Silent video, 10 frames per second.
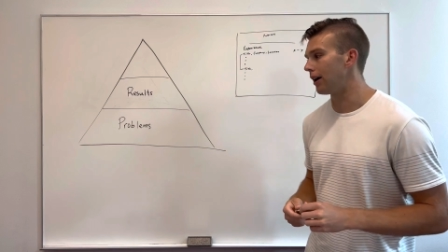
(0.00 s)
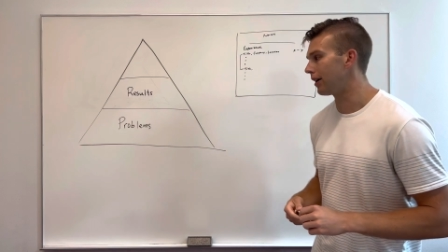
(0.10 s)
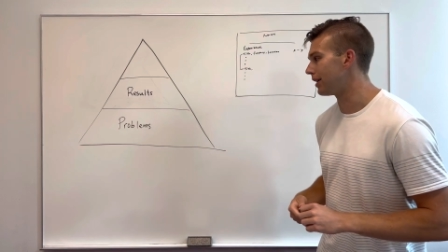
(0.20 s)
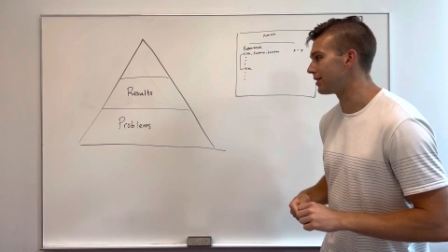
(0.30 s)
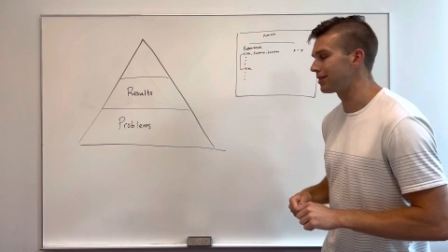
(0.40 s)

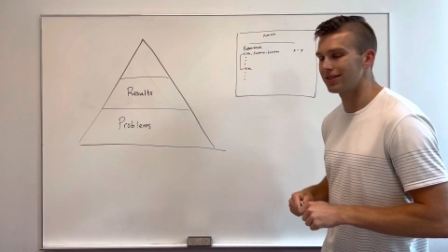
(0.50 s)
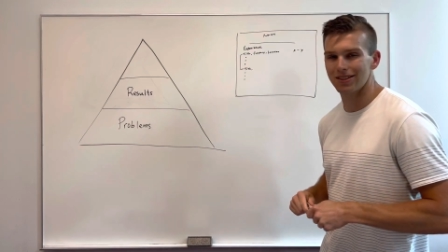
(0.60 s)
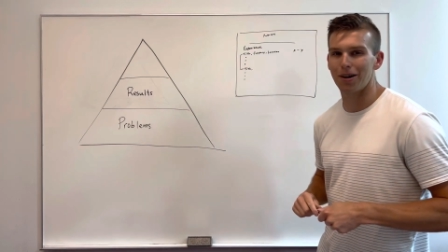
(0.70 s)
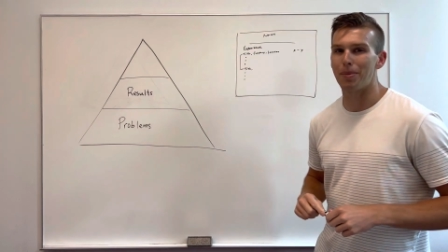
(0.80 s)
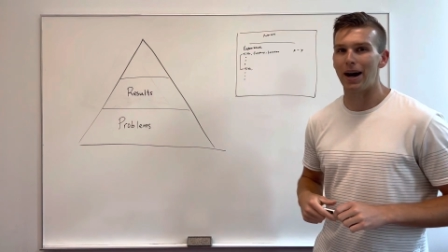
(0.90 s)
in
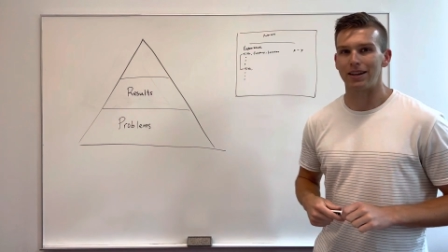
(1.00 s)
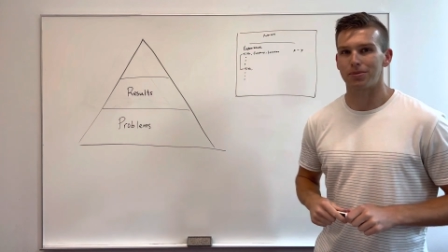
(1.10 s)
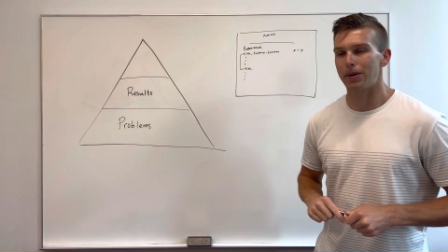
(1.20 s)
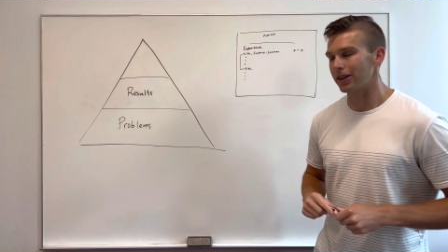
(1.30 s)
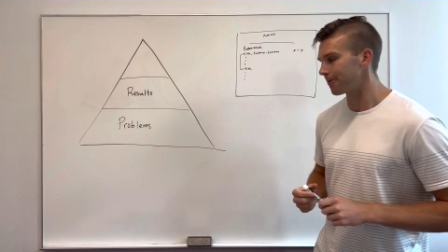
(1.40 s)
some
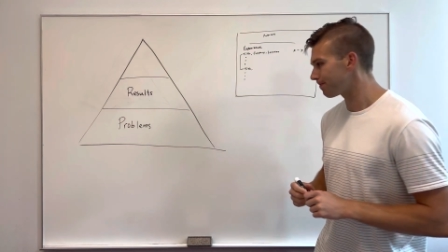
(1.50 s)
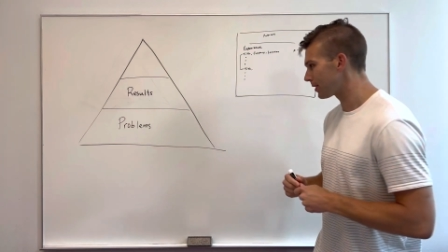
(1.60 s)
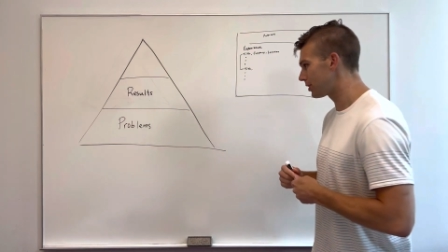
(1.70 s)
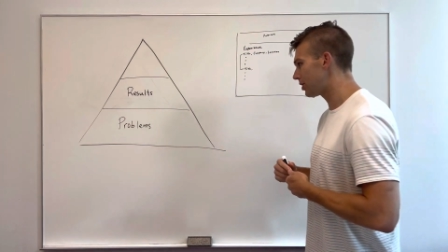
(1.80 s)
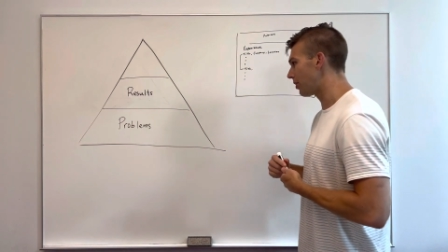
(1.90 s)
aspect.
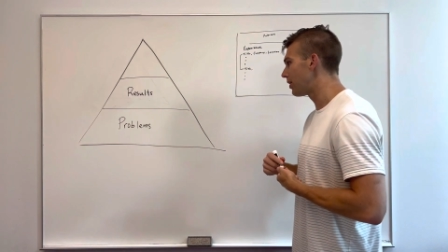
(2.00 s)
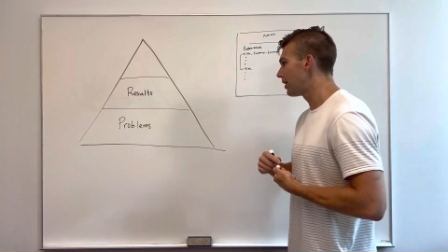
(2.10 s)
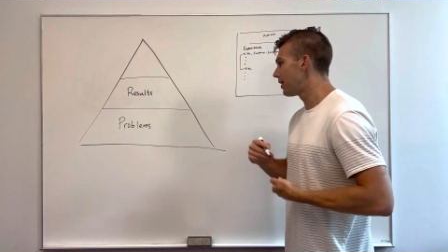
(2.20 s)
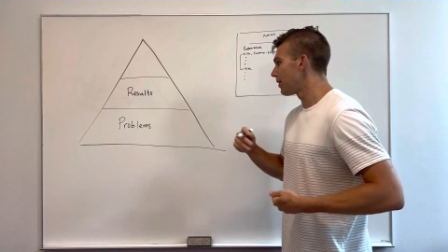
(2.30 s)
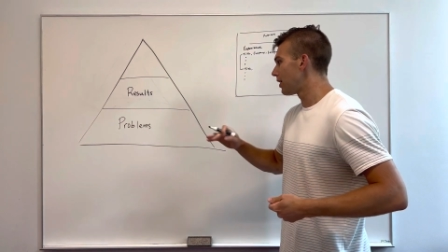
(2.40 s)
So
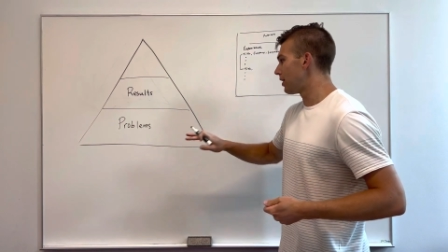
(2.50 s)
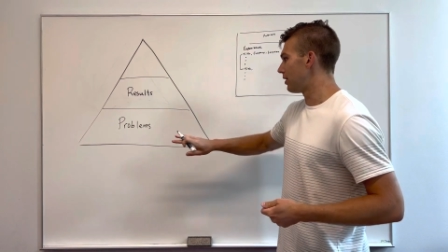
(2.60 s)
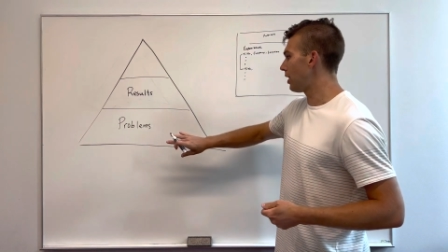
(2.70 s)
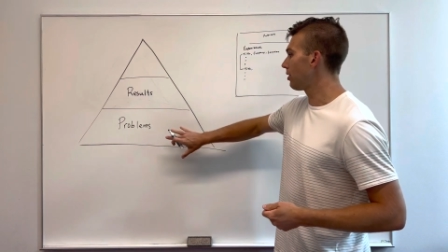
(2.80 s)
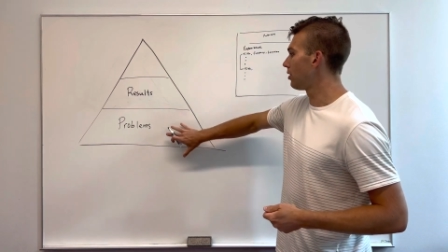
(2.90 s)

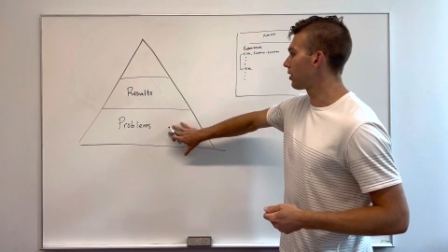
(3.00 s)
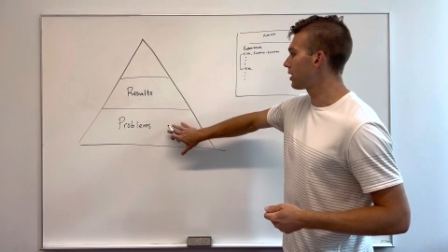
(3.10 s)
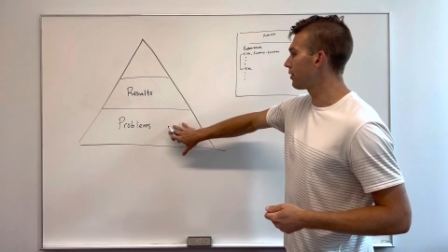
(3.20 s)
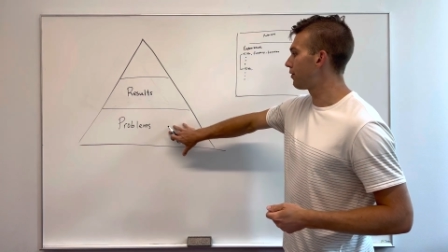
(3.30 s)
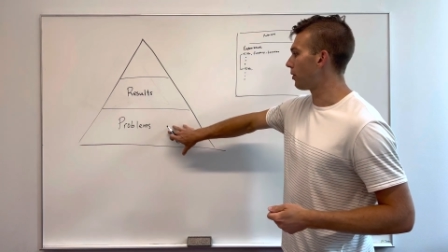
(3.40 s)
they're
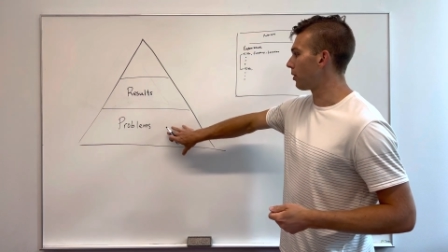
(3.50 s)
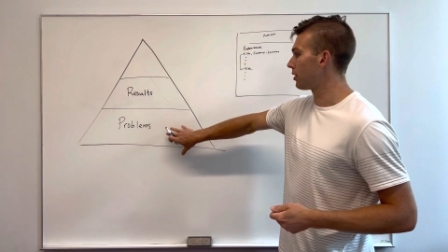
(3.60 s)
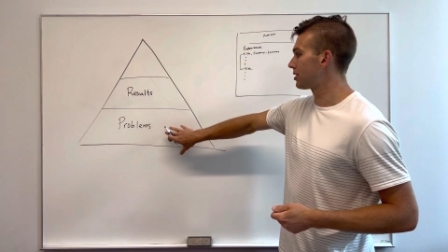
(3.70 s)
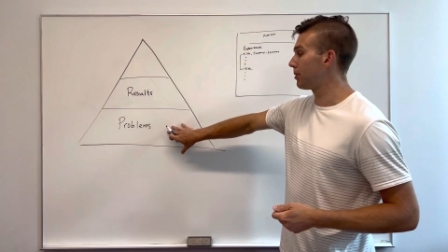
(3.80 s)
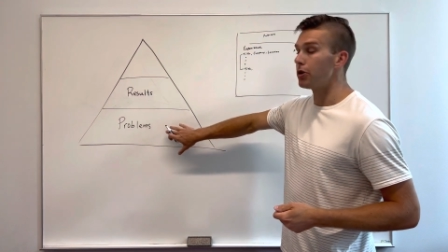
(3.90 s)
looking for
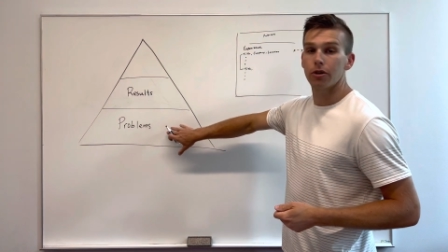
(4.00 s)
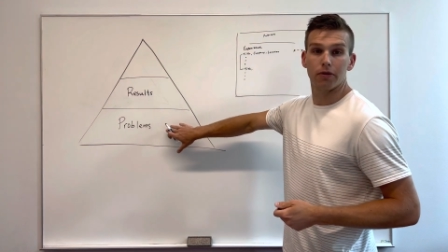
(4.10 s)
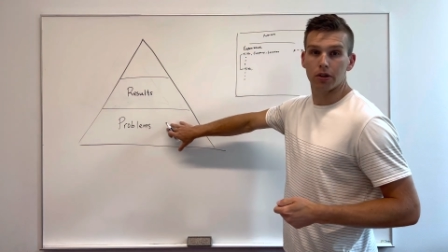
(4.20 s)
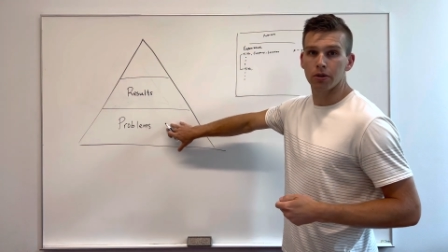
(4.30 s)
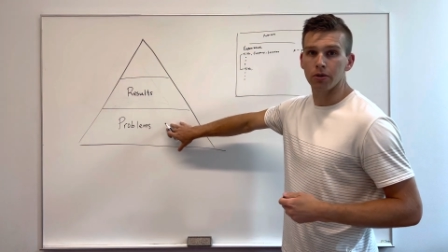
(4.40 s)
someone who can
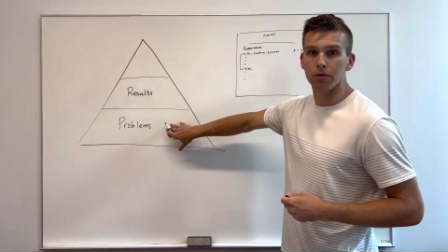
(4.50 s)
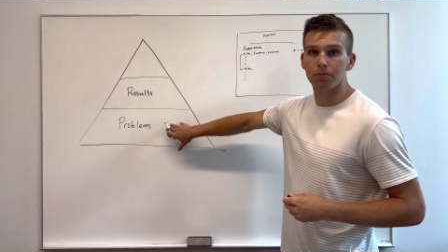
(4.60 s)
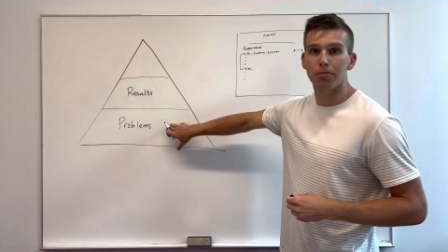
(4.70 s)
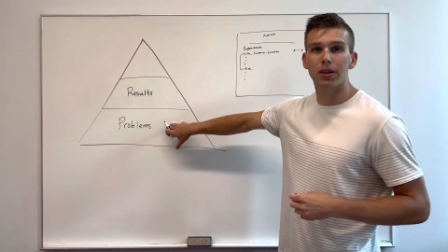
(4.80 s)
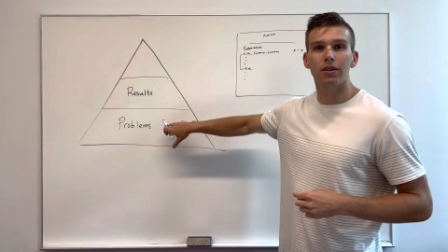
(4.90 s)
recruit,
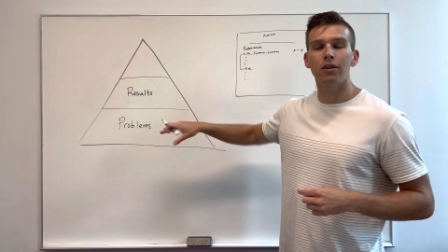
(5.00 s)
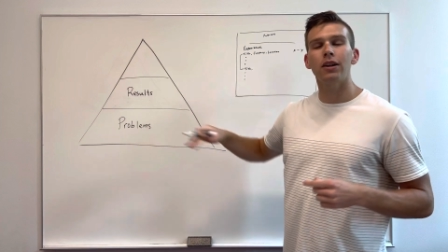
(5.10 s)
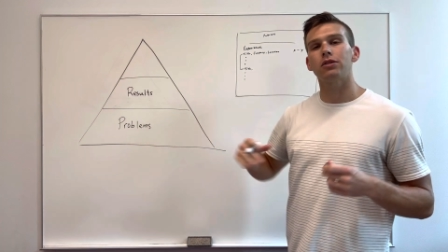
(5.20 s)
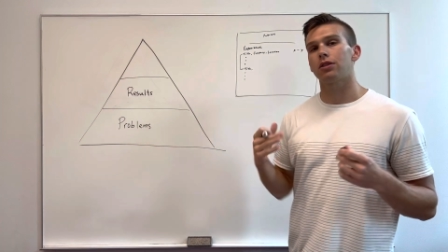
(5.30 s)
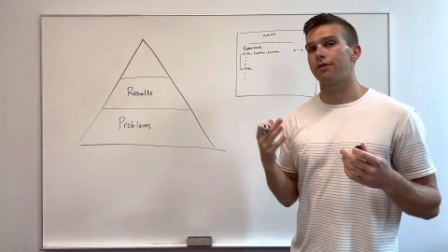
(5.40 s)
but they're not
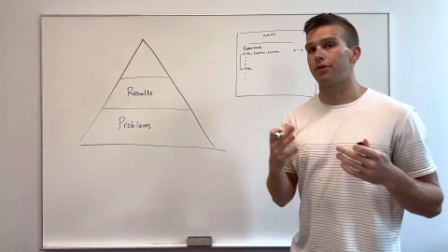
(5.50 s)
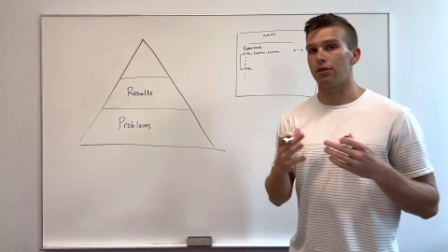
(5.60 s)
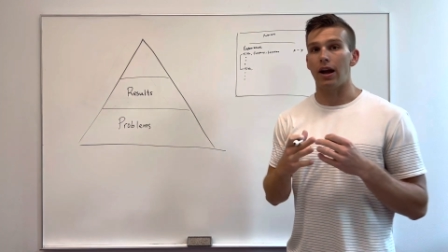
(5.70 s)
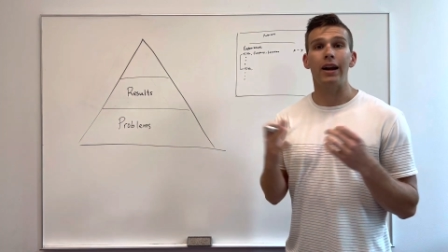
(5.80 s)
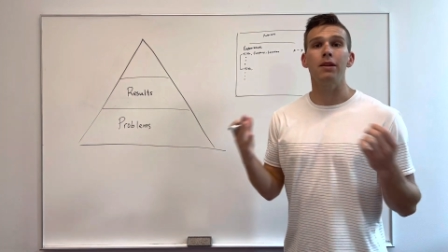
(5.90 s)
just looking
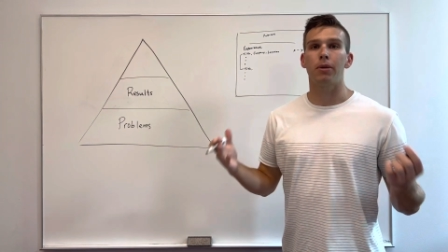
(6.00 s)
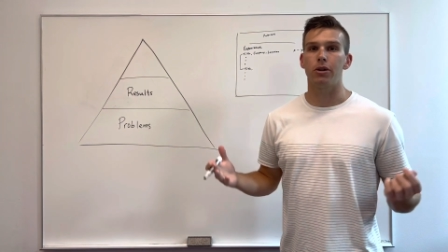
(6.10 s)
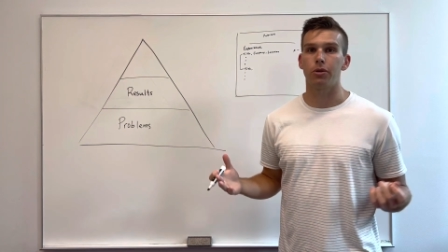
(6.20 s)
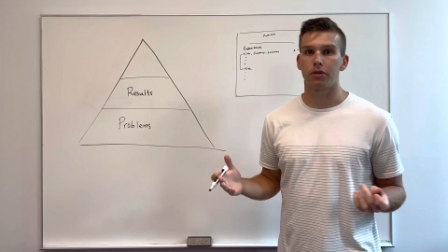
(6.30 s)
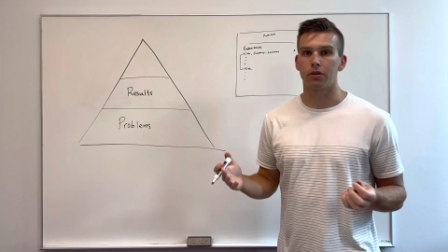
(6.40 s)
for anybody
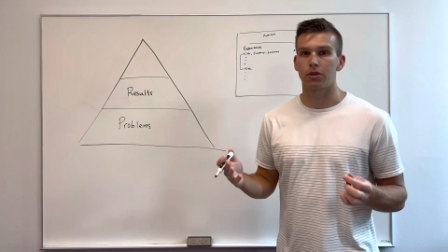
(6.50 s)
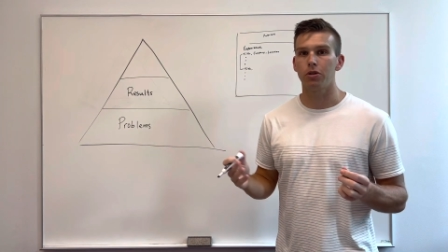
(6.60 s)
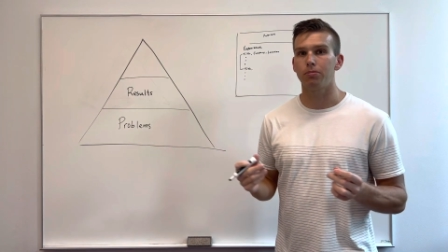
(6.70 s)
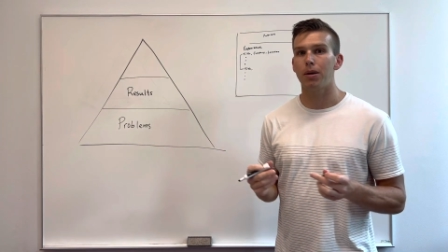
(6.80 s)
who can recruit.